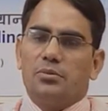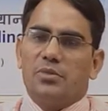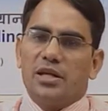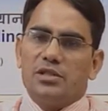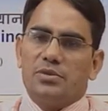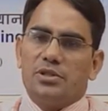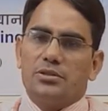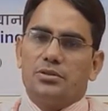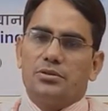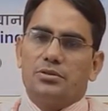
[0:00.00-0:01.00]

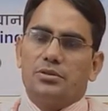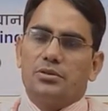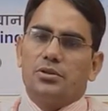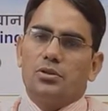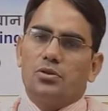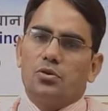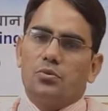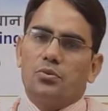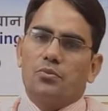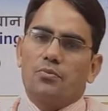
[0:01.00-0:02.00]
management group,